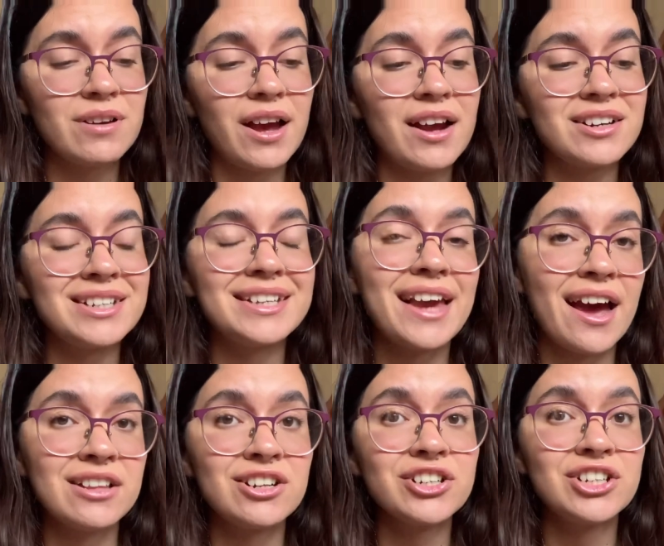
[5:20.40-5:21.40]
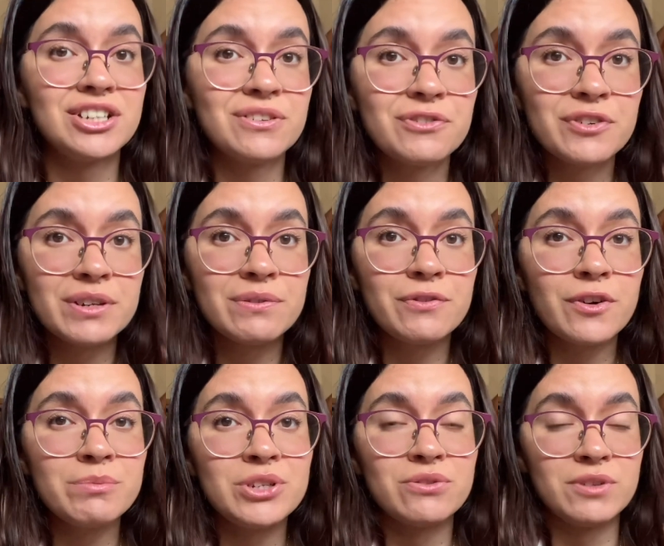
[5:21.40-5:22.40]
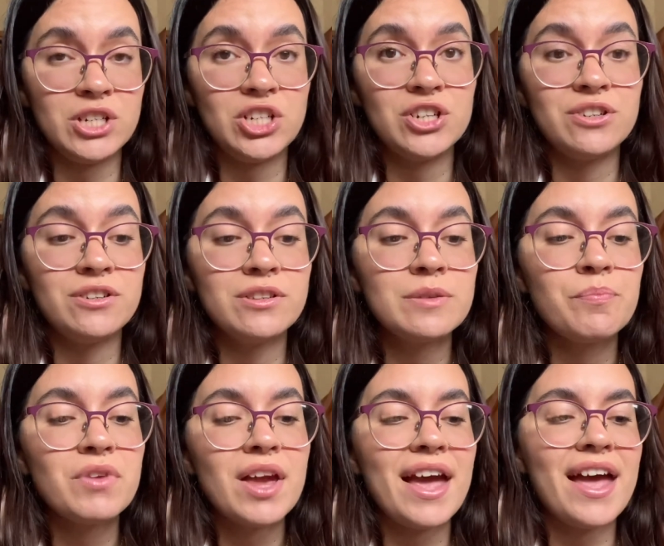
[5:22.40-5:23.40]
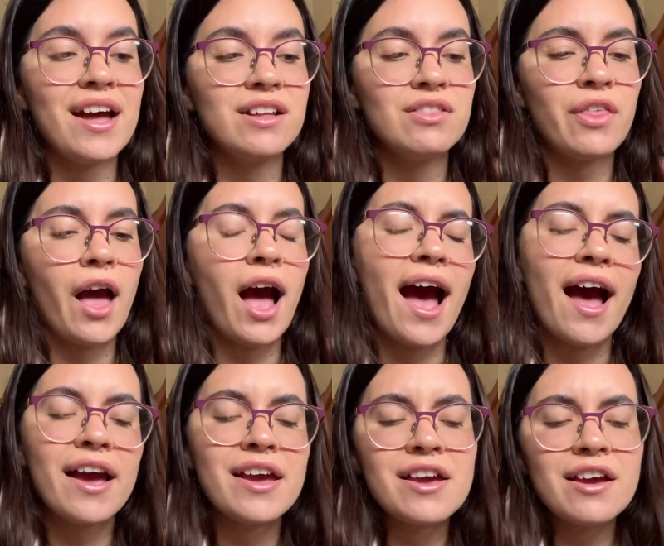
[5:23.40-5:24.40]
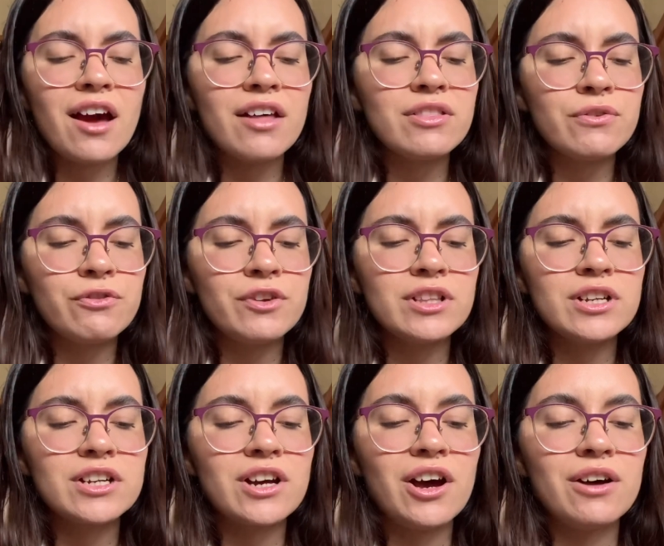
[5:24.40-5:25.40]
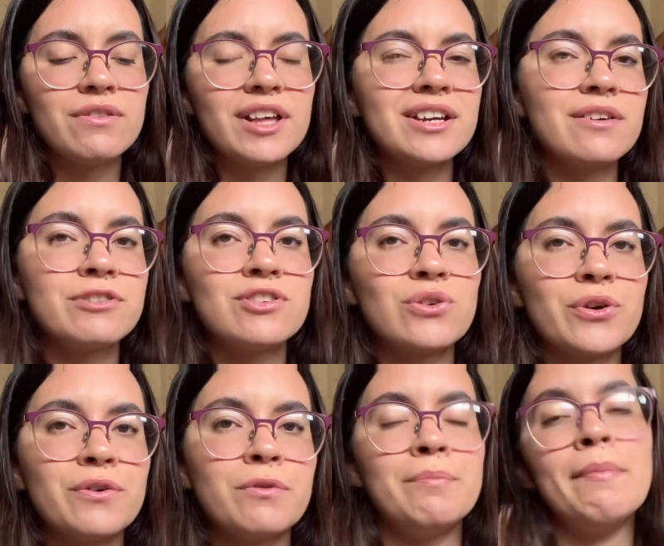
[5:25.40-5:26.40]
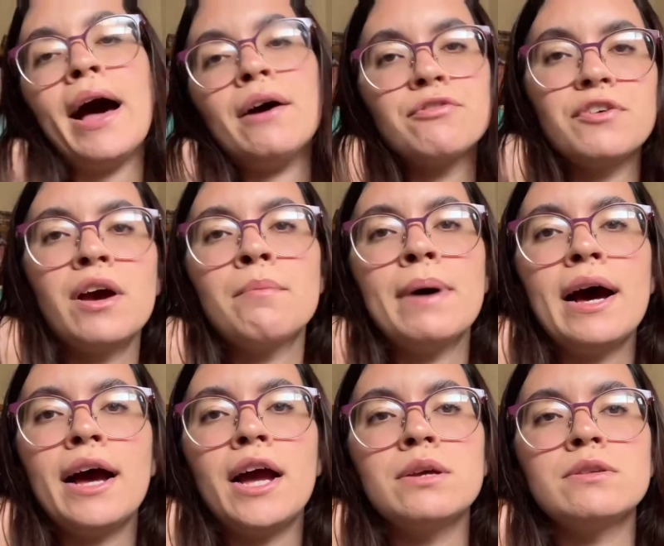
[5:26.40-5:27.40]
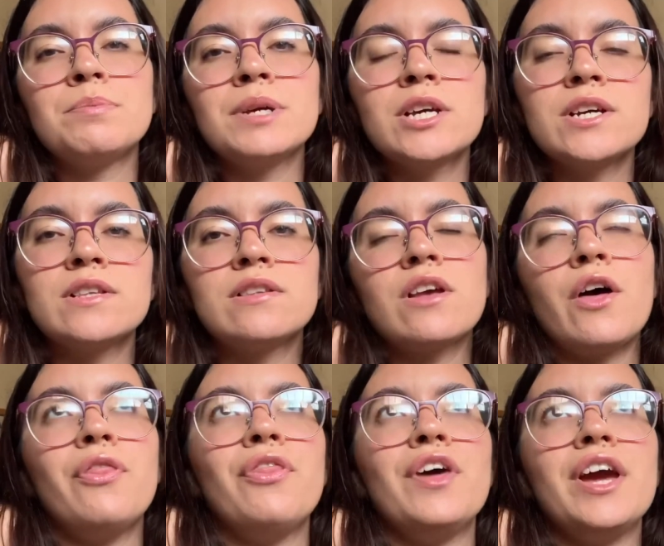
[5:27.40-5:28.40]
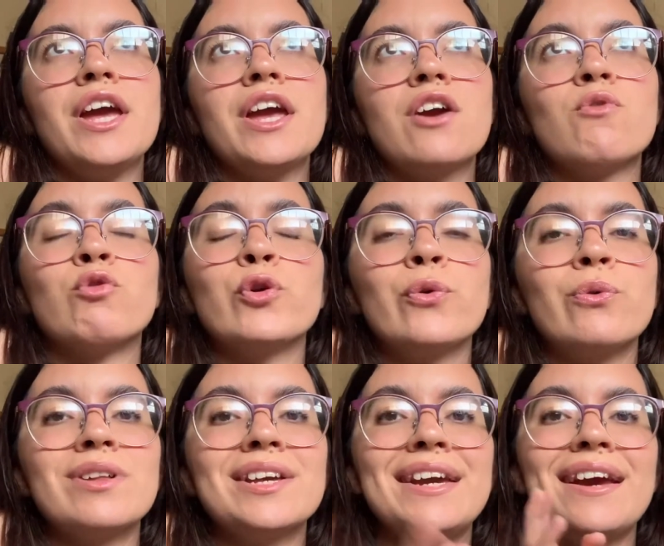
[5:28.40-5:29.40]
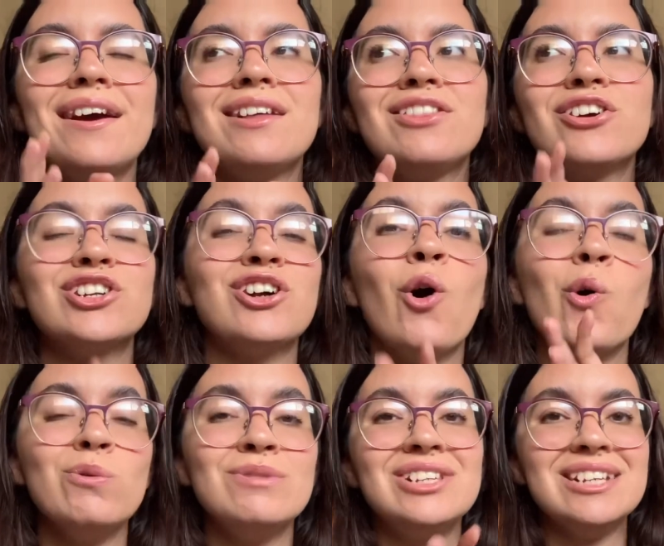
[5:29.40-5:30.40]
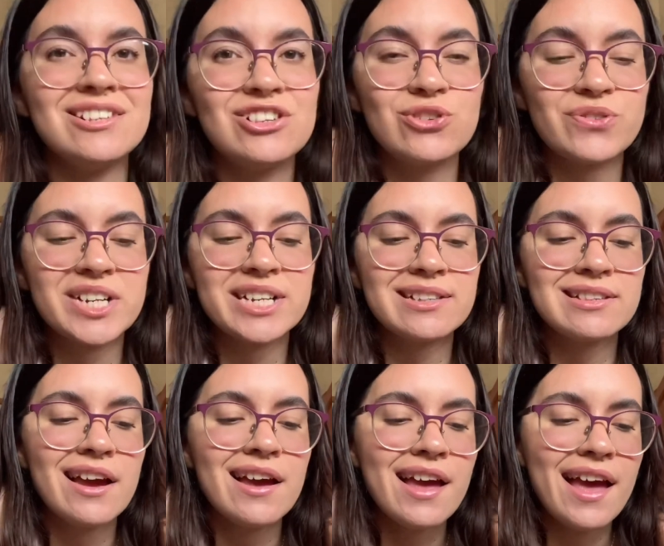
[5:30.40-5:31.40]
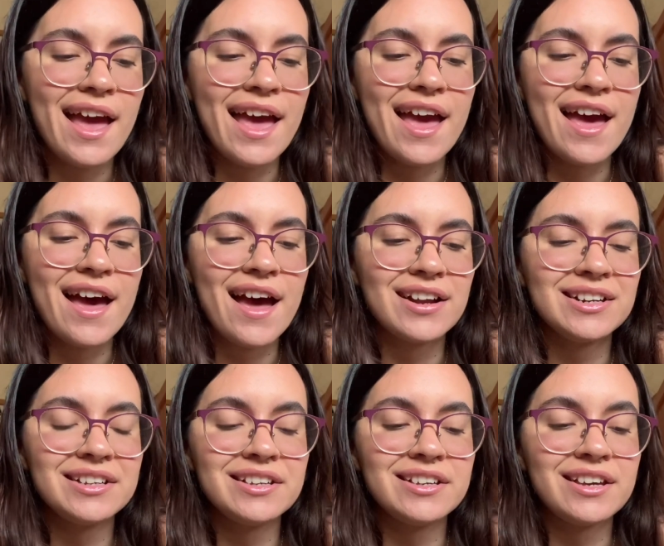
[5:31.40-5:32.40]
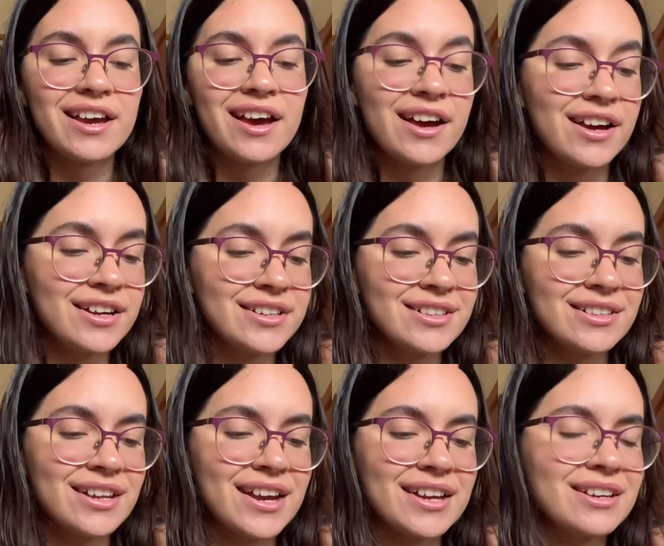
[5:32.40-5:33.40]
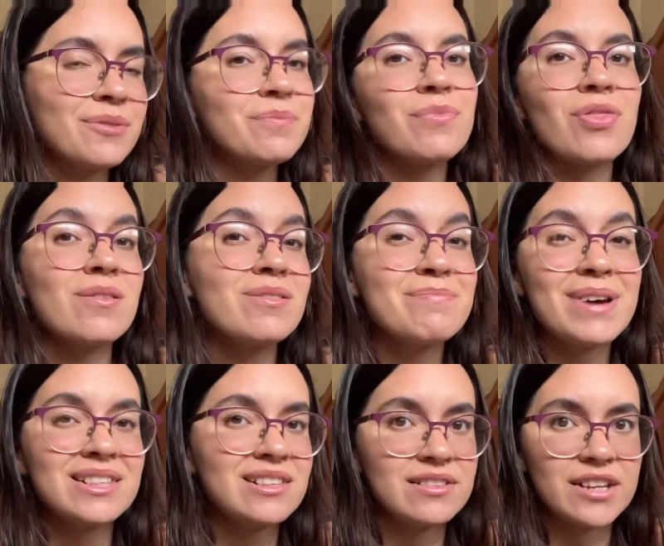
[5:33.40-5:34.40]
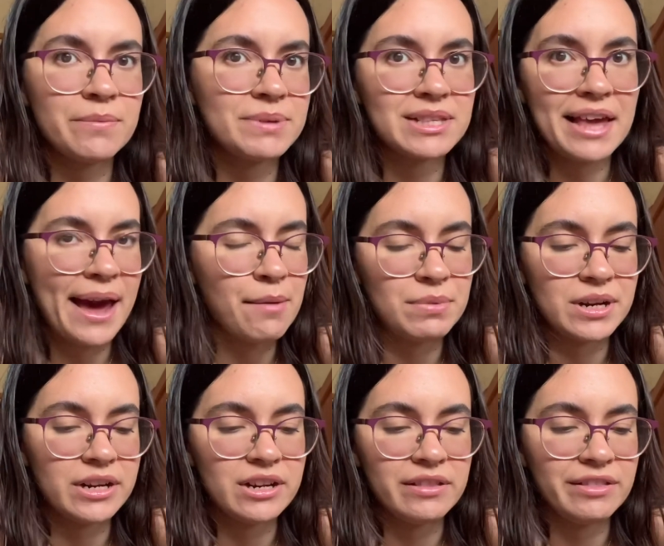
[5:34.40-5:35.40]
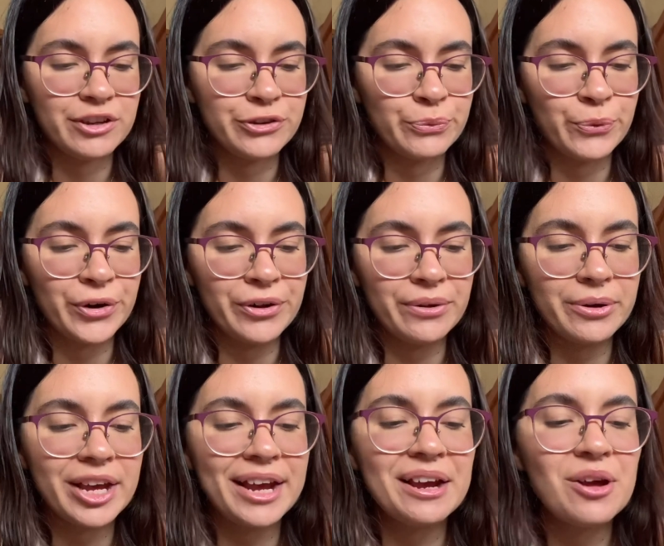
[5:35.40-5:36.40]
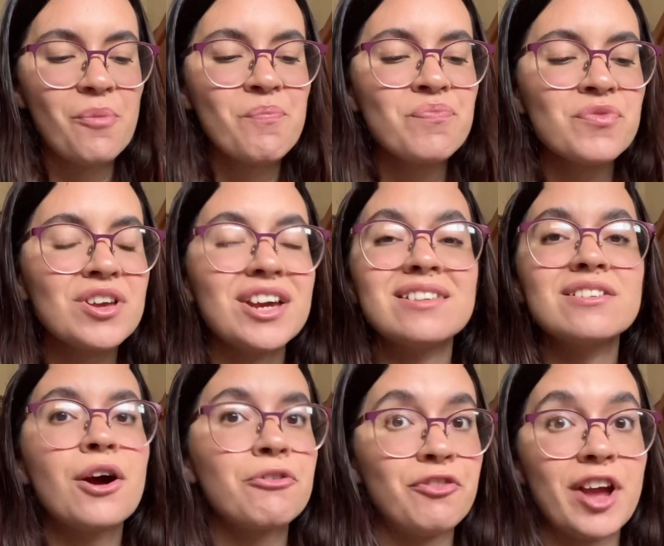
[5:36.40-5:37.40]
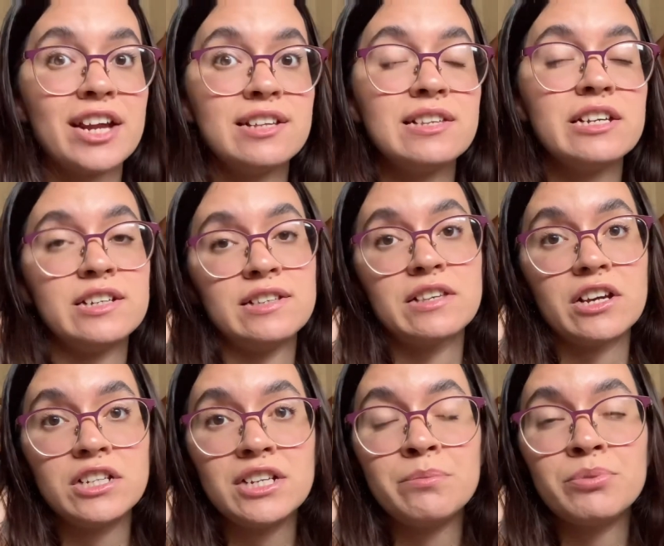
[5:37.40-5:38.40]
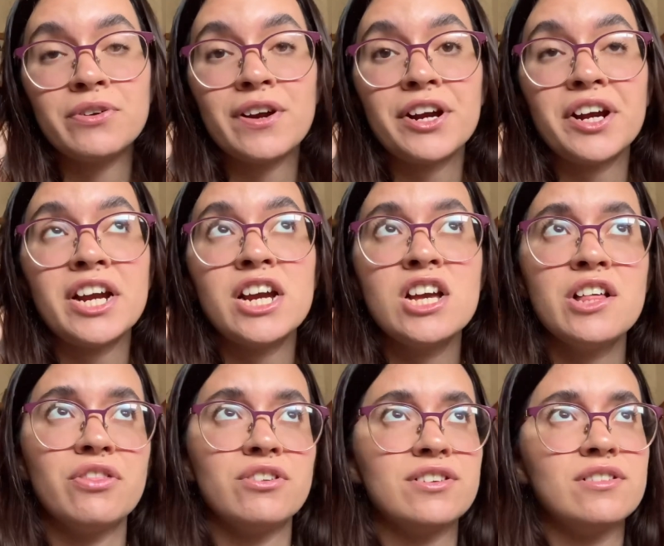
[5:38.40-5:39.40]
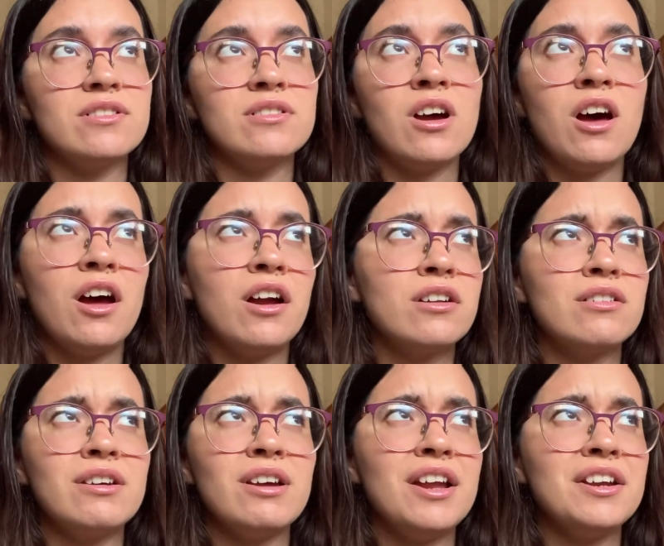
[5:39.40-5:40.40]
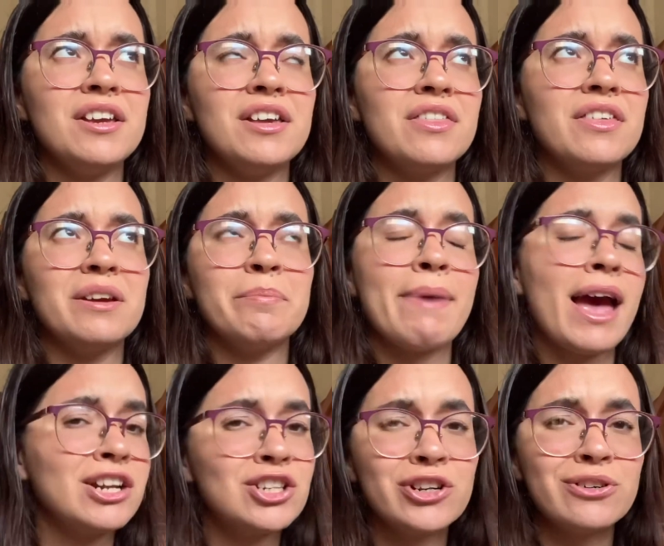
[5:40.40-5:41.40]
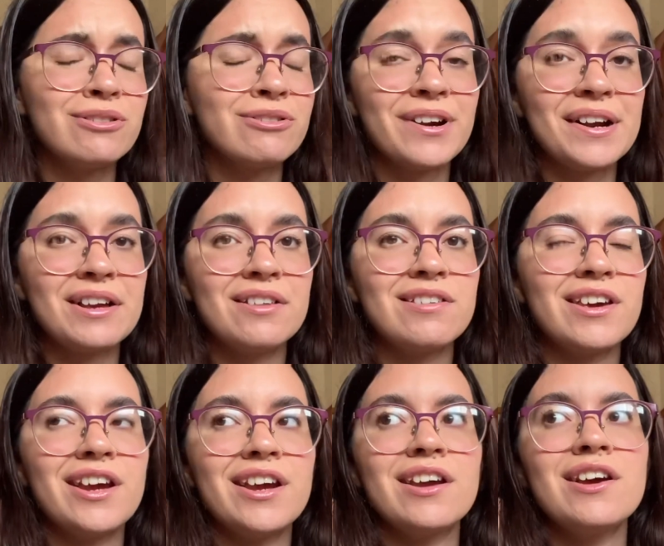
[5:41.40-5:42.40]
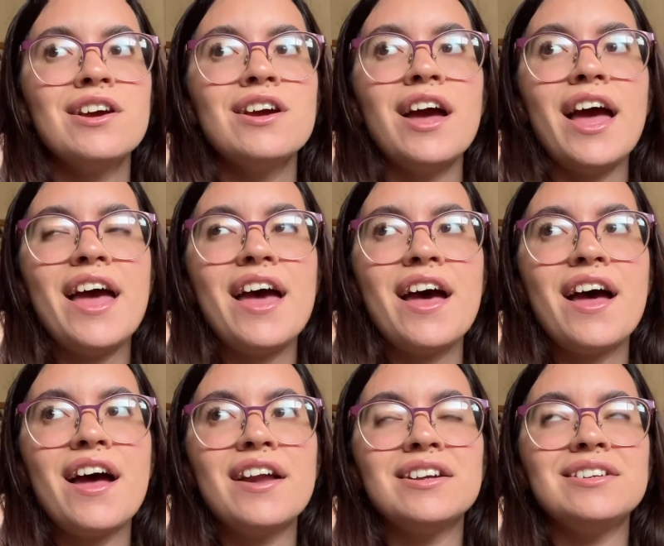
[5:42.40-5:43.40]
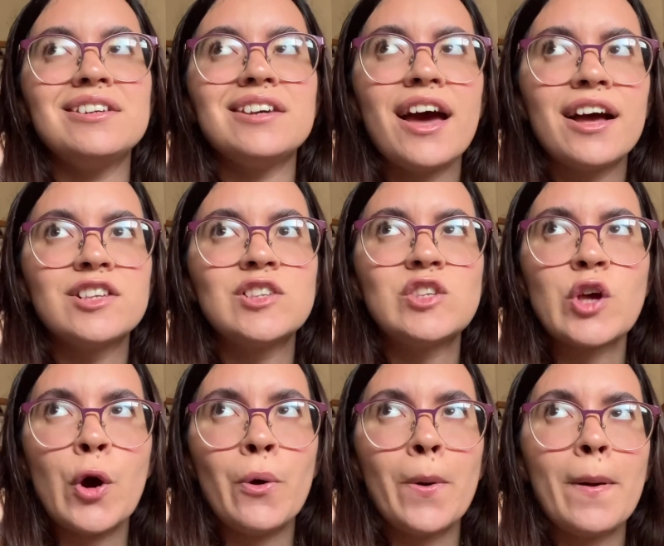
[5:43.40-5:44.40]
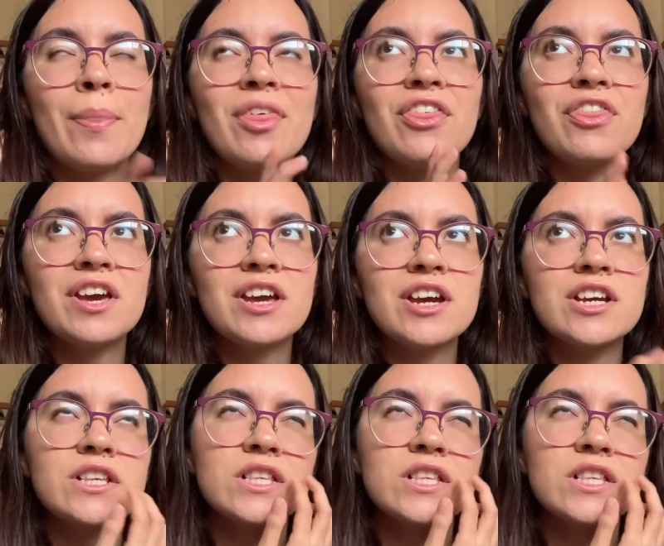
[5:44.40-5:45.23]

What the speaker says: yeah, they're different from the originals, and I got the feeling of like a sort of mafia vibes because they rule their own districts, and yes, like messy stuff is happening in this world, okay? It's not fantasy, it's contemporary, there's not anything magical or anything, and yes, so the thing is,